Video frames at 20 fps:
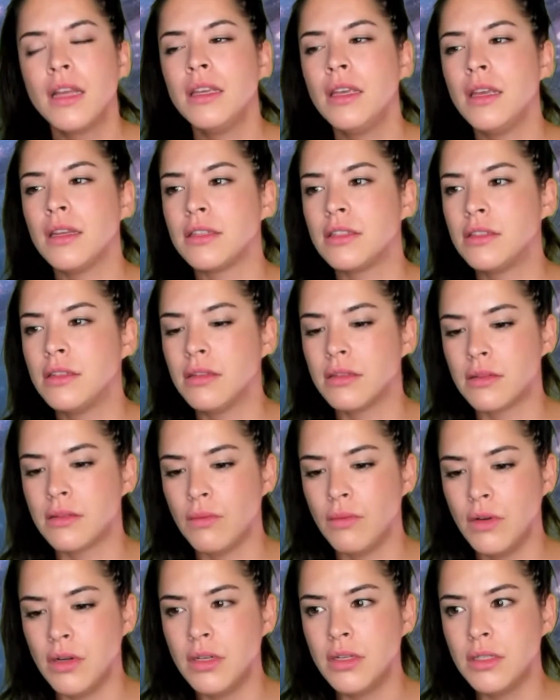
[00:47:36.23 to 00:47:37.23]
Yes,
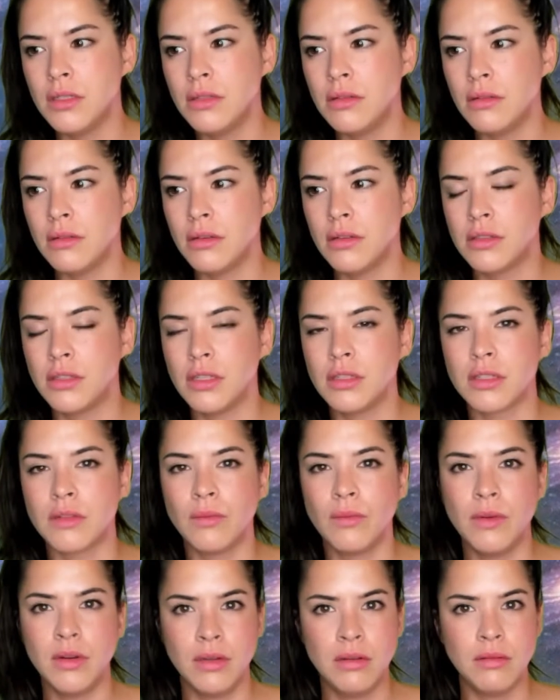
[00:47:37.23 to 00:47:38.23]
just one,
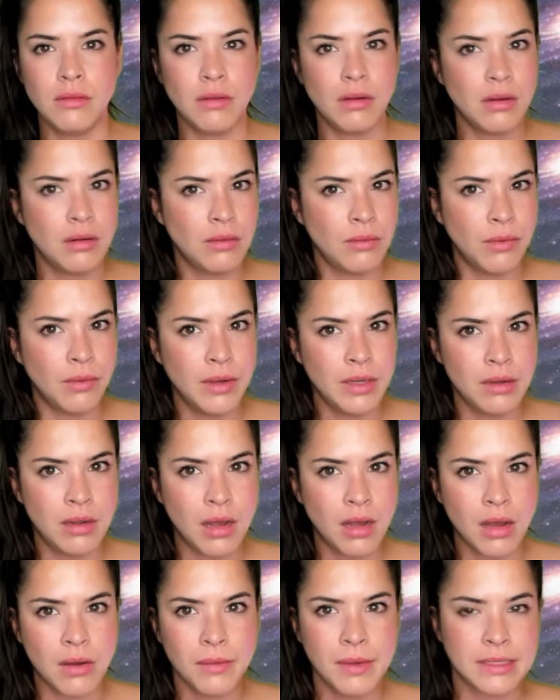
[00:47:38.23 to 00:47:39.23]

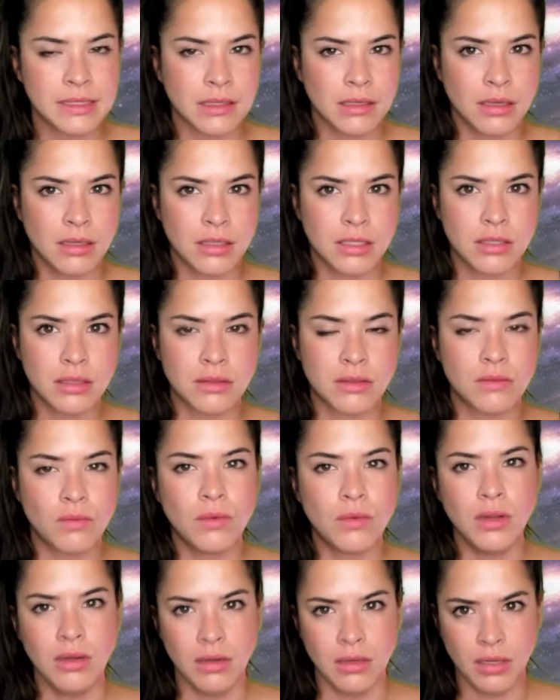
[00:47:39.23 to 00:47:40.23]
not whiskey, just
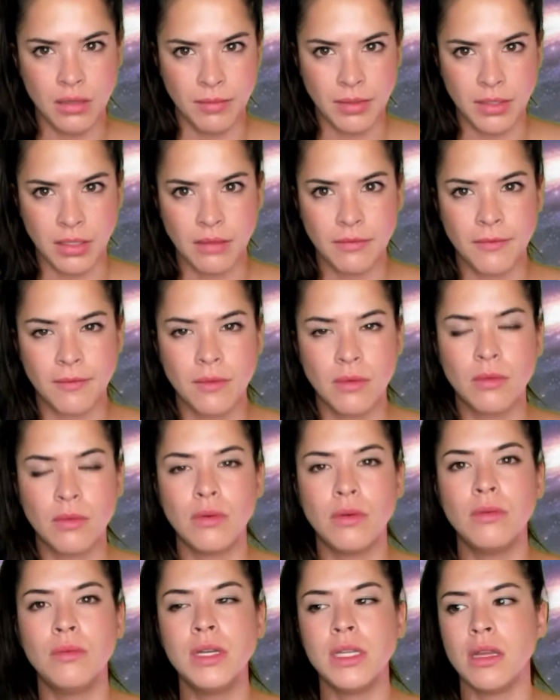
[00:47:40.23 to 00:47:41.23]
one W.
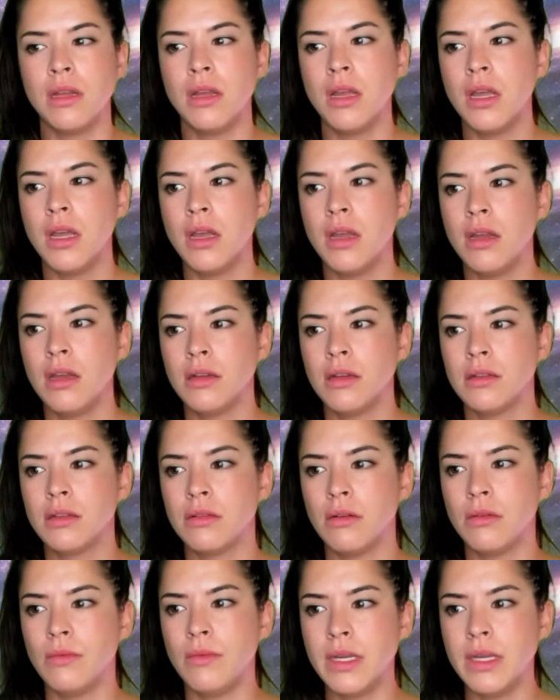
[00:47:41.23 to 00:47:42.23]

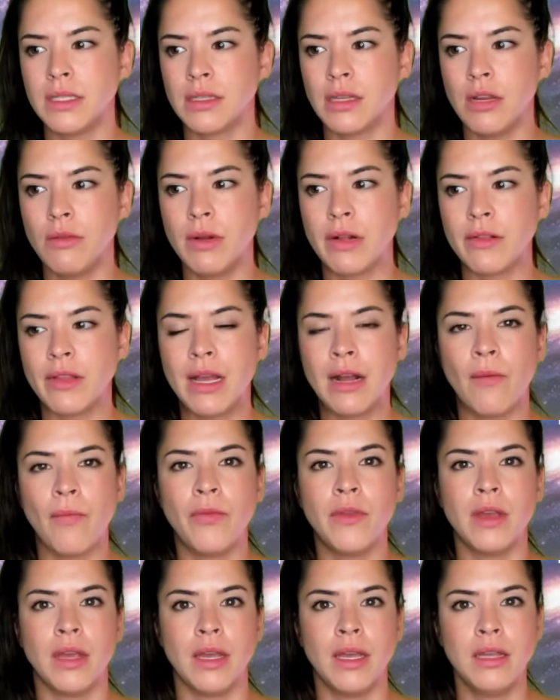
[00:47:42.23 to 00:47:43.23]
So whiskey
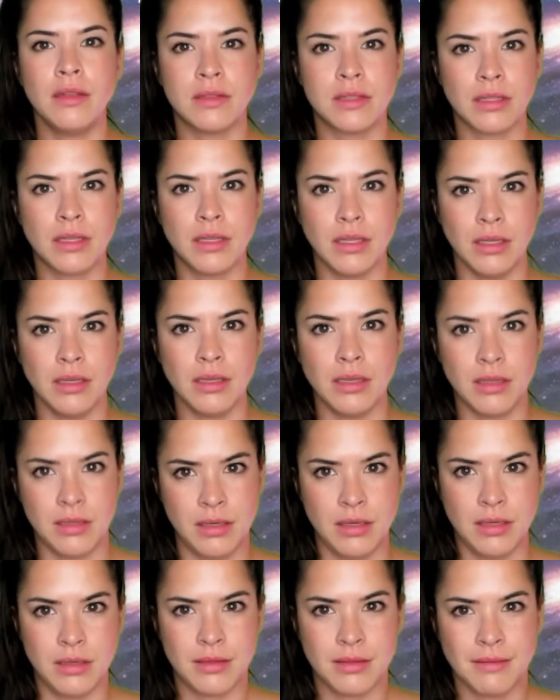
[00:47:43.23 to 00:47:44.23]
without the hiskey in
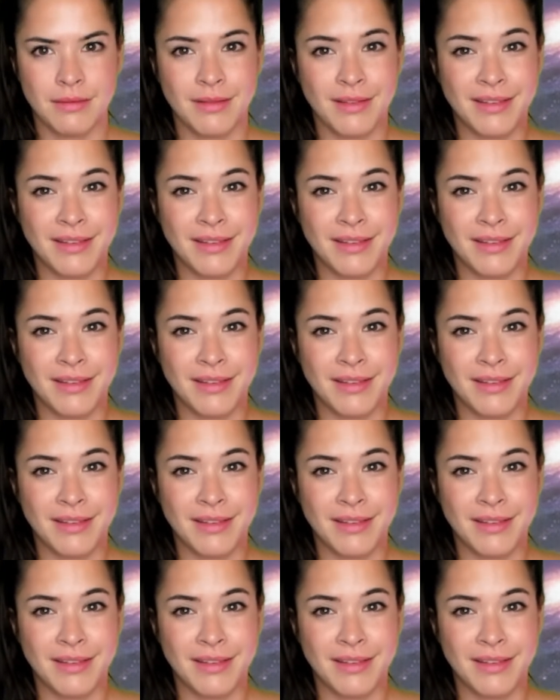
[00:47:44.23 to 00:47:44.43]
it.